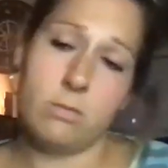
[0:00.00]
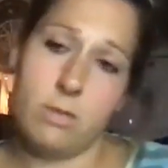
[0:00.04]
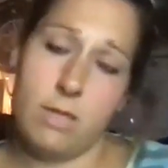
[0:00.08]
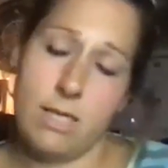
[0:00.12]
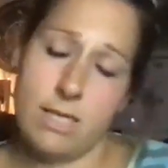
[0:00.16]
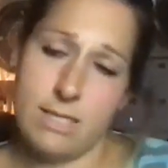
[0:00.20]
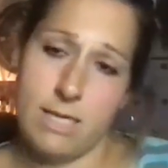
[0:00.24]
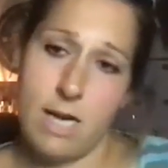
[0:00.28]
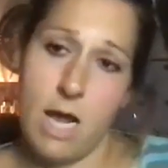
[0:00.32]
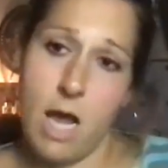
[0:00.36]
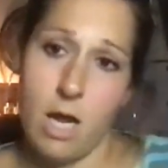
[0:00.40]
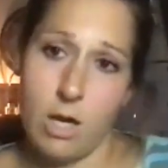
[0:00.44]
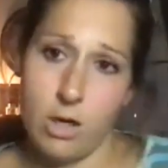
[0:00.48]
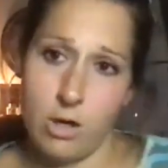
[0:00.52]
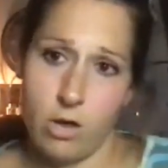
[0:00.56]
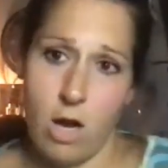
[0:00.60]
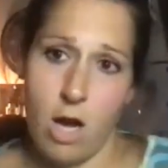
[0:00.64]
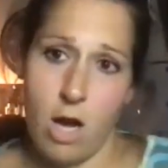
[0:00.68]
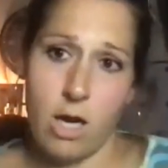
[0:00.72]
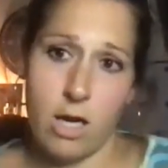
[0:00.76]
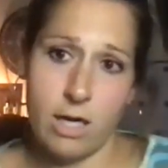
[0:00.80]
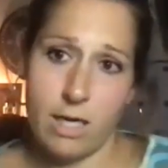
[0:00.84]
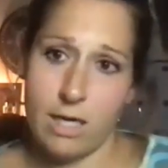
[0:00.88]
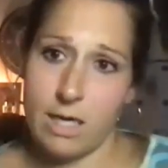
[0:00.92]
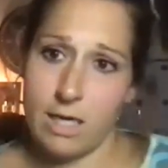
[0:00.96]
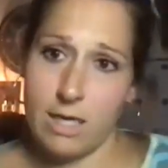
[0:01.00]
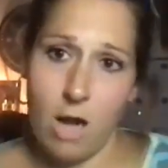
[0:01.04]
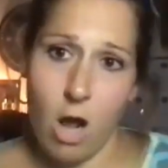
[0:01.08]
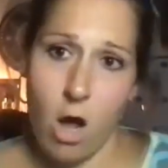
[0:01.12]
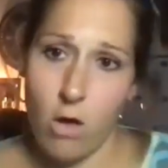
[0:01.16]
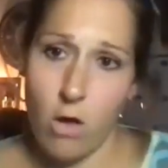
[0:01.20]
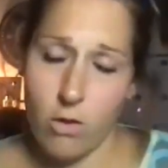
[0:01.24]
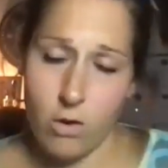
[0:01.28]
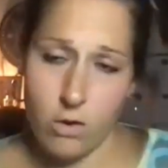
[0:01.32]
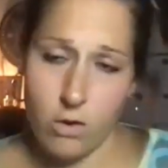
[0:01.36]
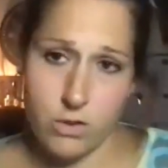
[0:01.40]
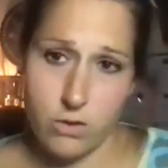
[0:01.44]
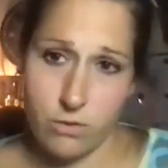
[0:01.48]
You're not going to get
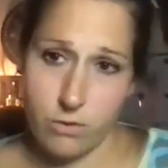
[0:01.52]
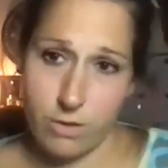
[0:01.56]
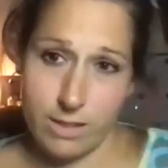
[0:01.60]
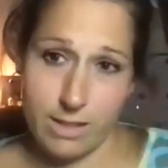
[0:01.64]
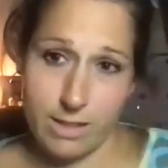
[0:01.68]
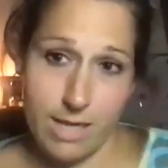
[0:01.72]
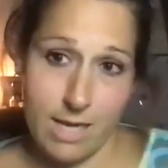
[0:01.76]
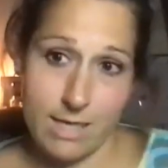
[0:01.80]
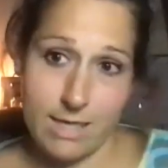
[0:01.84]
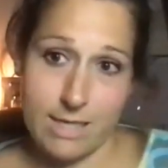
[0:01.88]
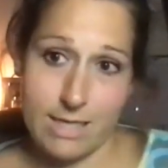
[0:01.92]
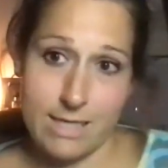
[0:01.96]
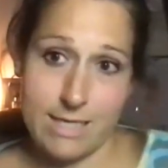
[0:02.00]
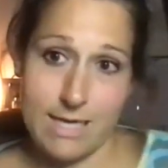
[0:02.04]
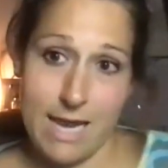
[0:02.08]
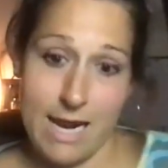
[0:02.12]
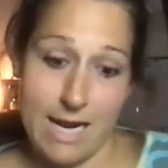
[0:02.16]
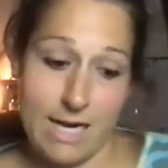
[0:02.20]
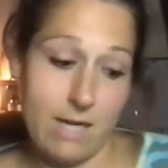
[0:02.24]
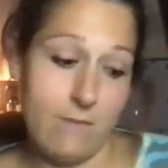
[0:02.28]
all those 3 done in a day.